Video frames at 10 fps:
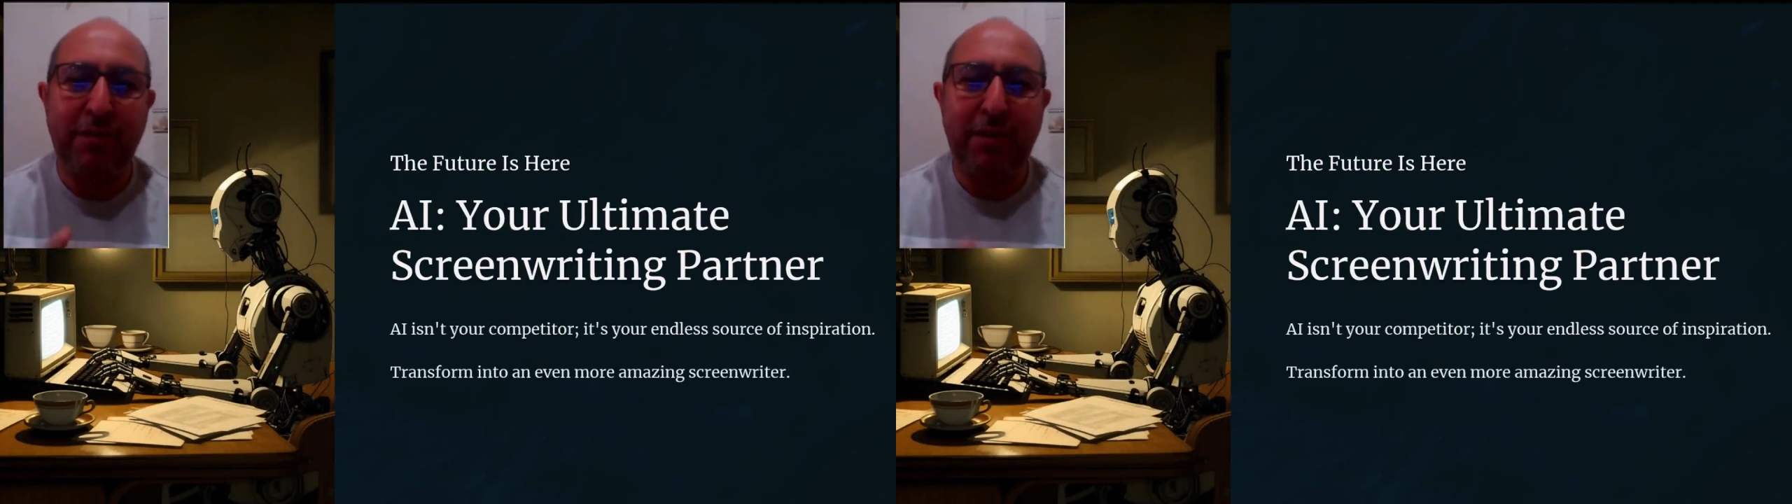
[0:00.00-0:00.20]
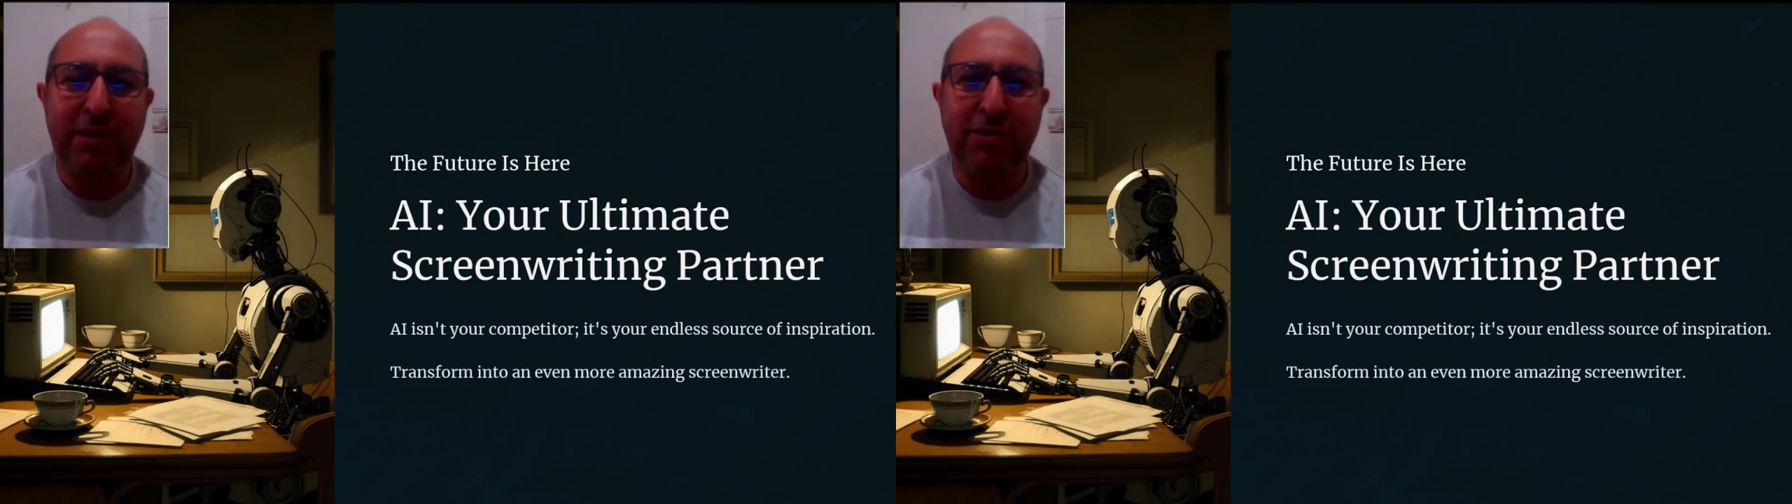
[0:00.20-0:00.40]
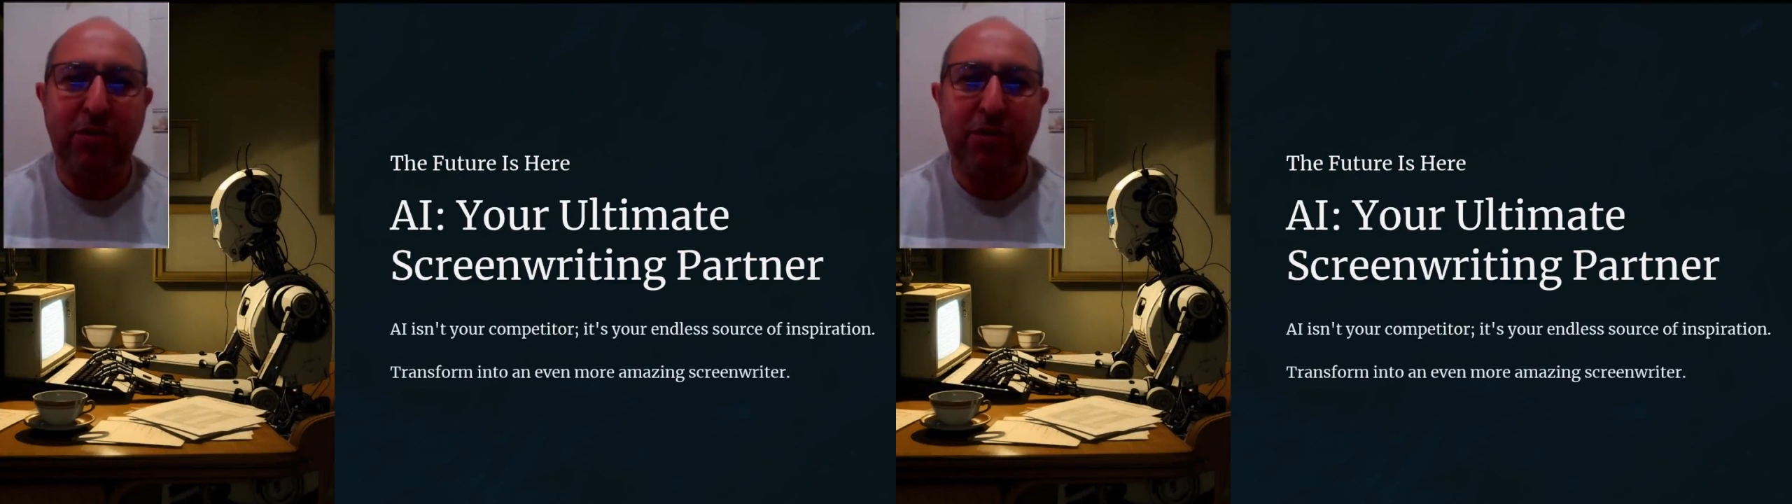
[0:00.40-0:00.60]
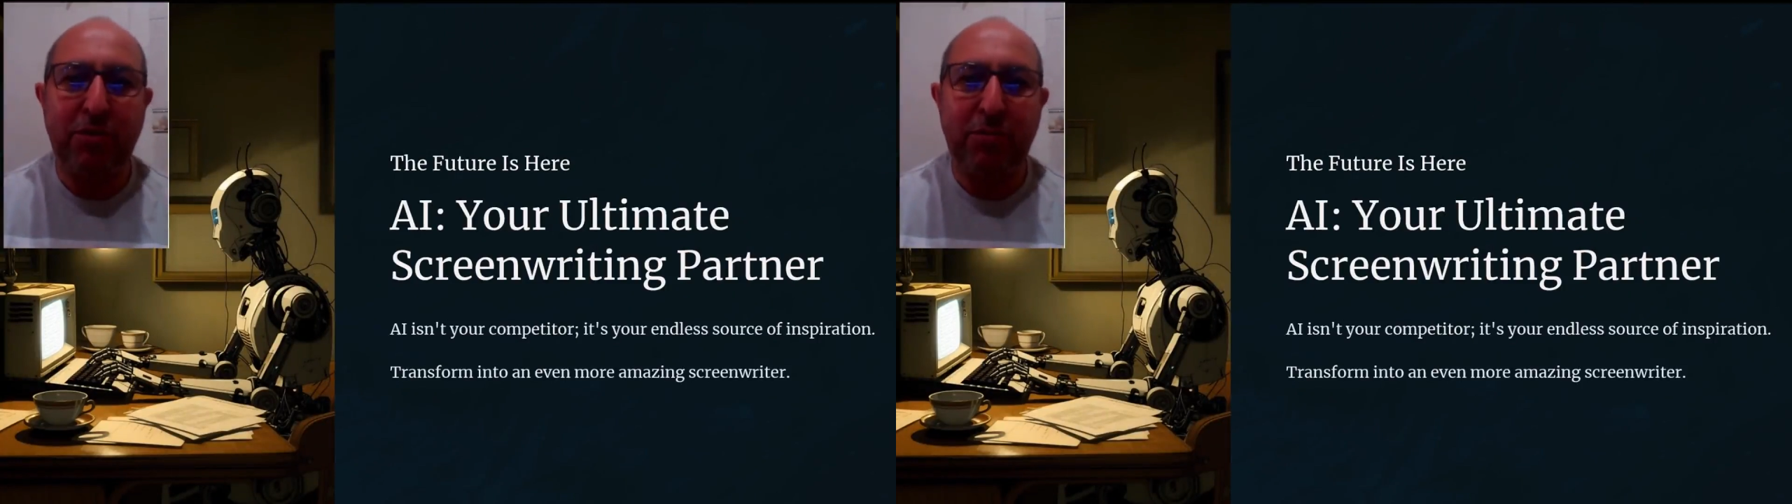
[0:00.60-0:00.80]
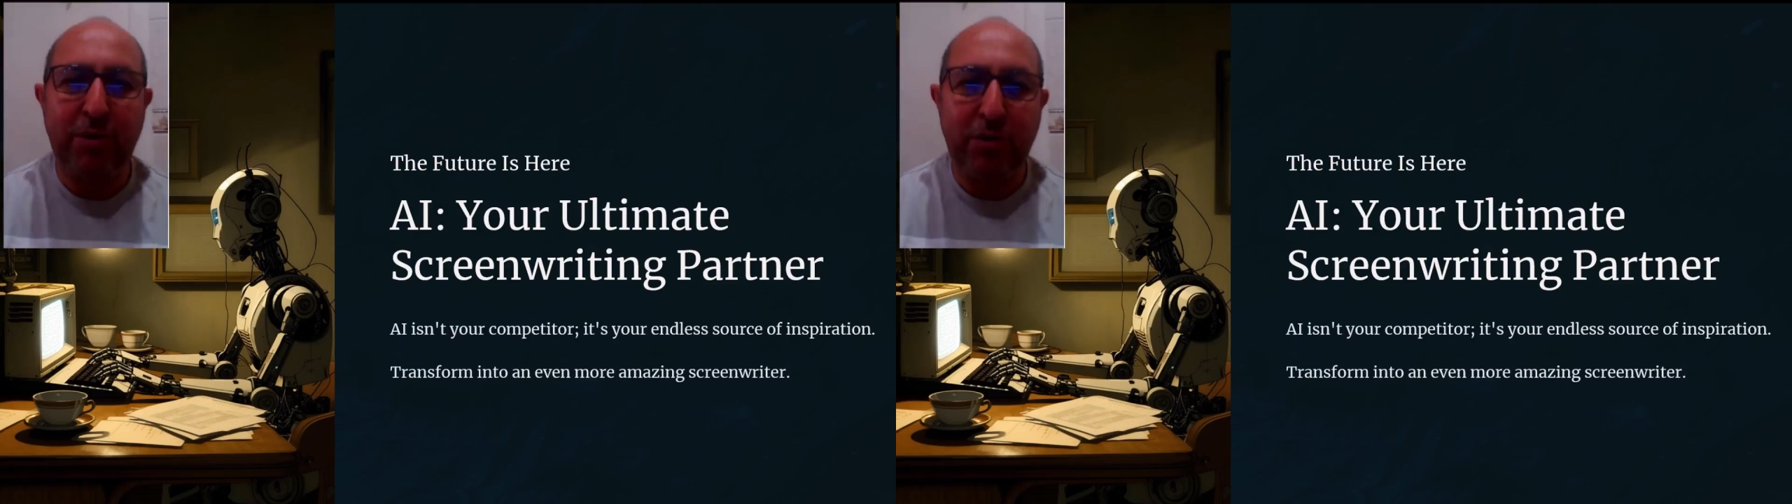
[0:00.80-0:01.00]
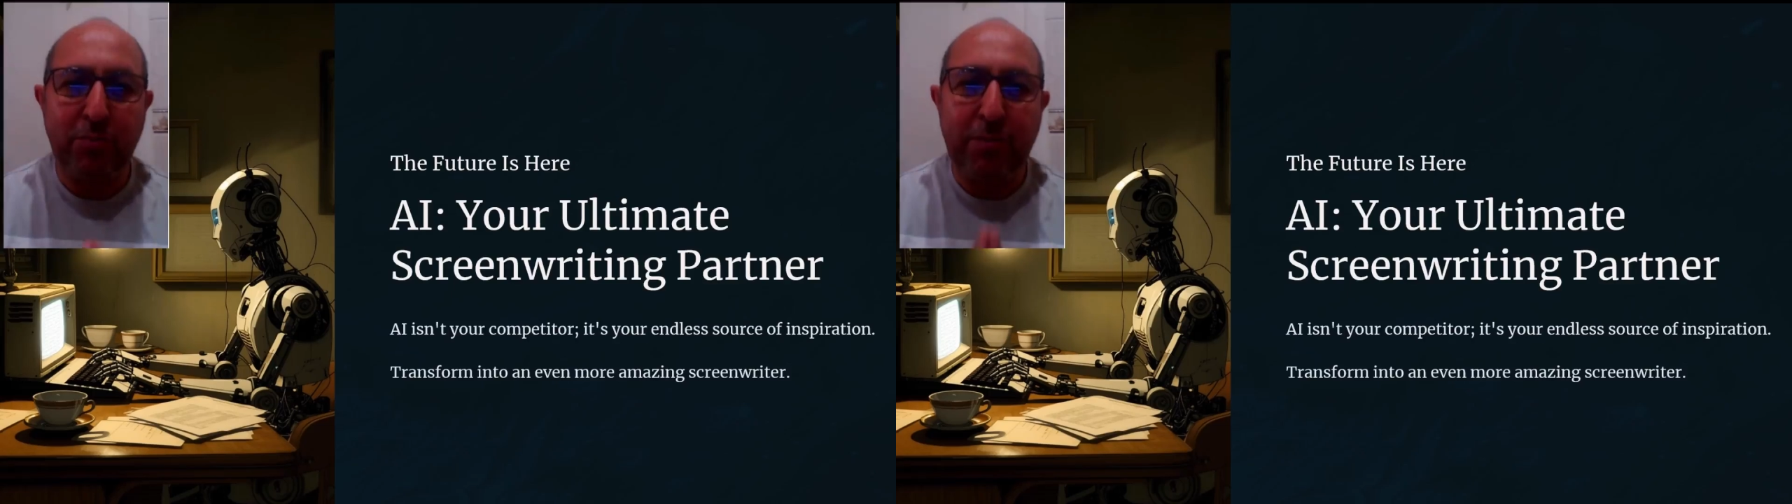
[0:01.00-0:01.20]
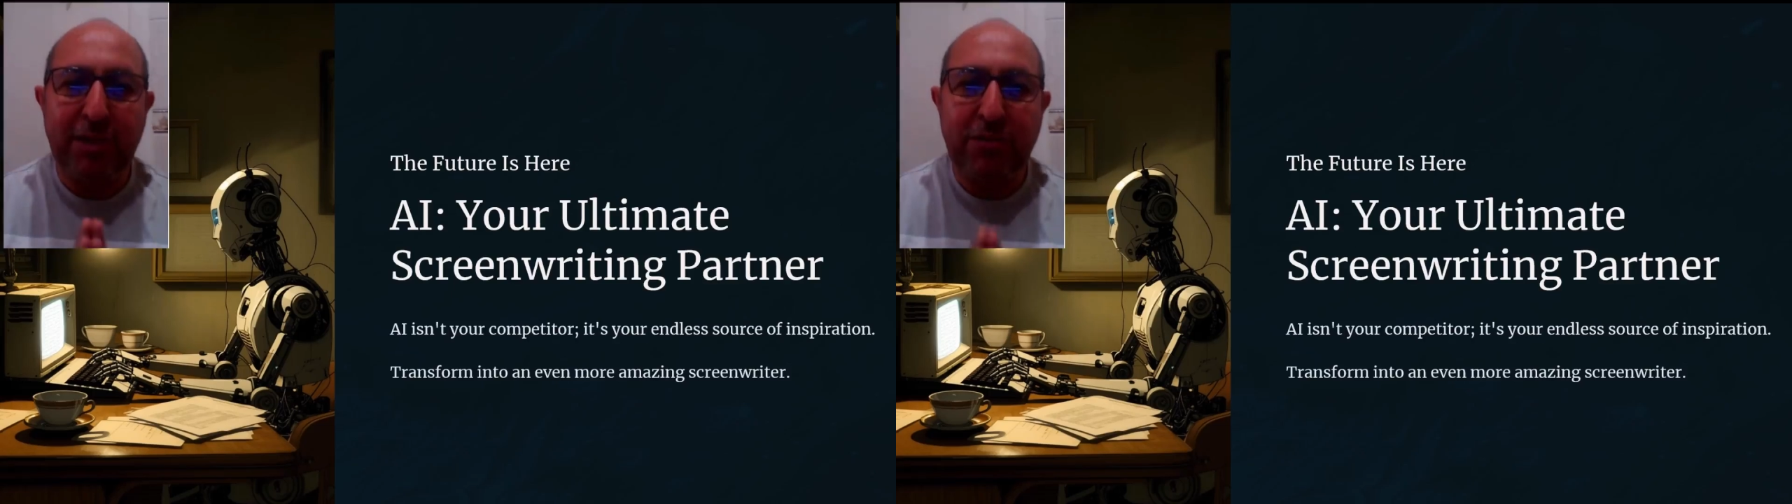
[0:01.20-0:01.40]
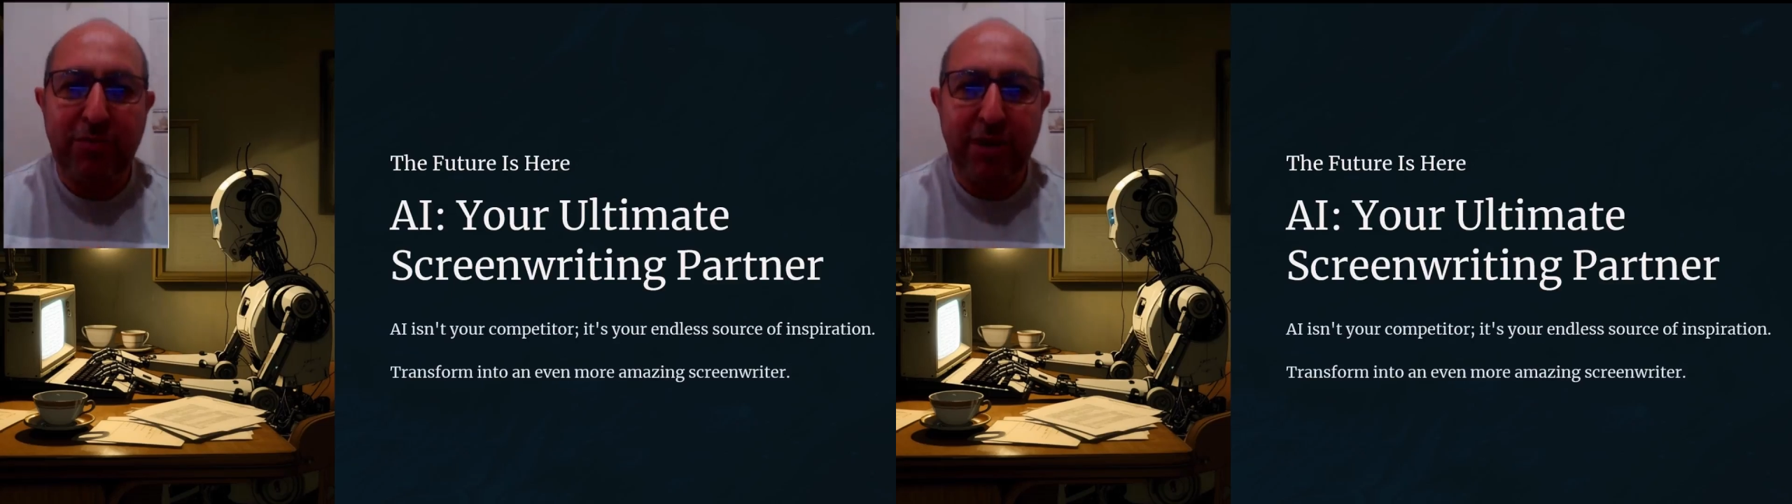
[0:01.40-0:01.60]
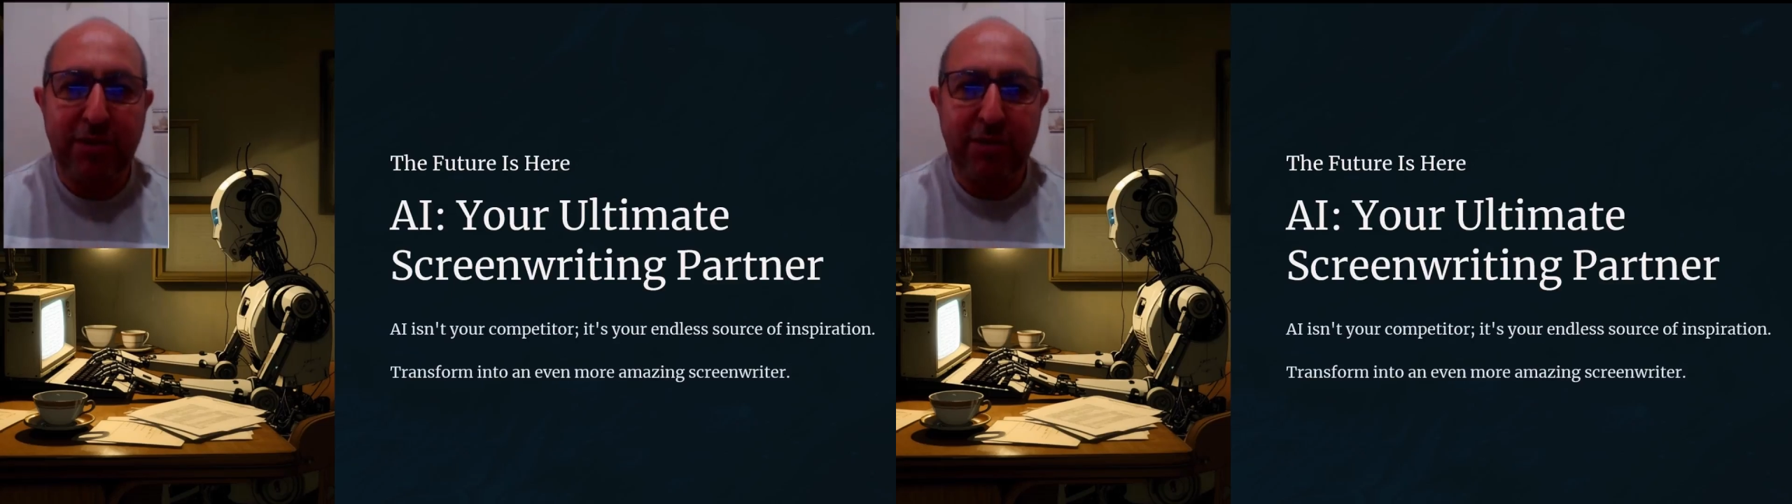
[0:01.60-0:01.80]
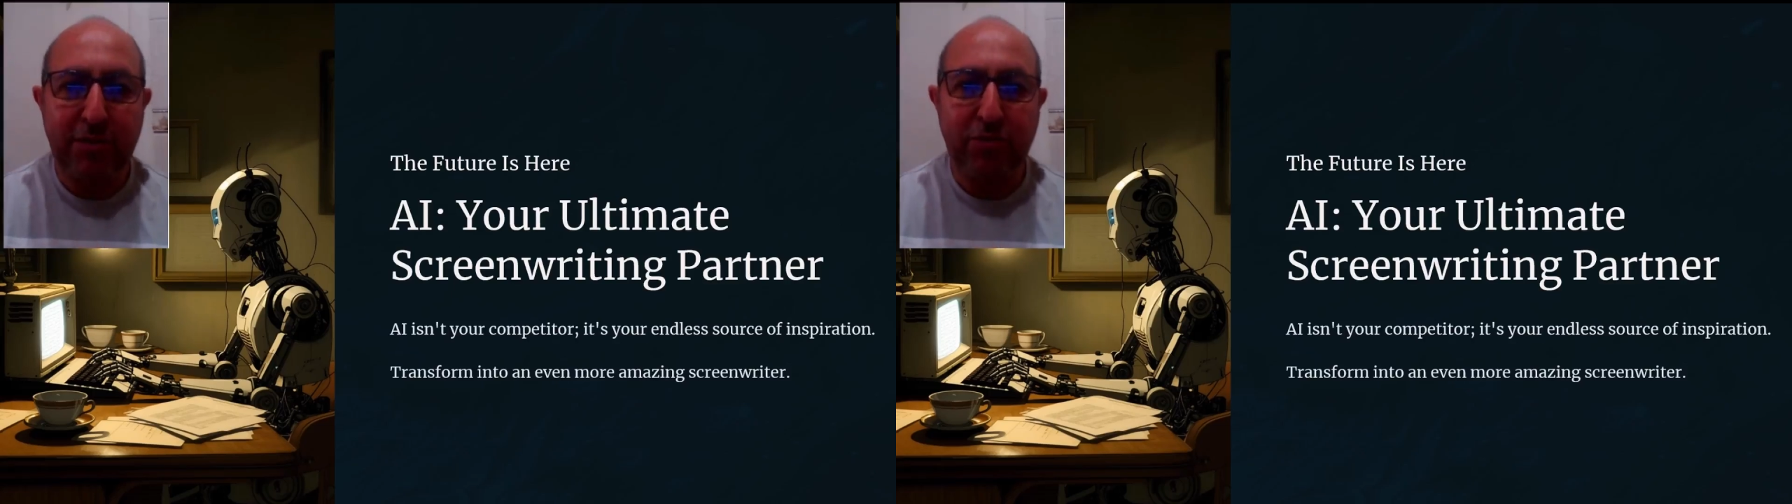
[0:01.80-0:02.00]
It's going to be your best friend,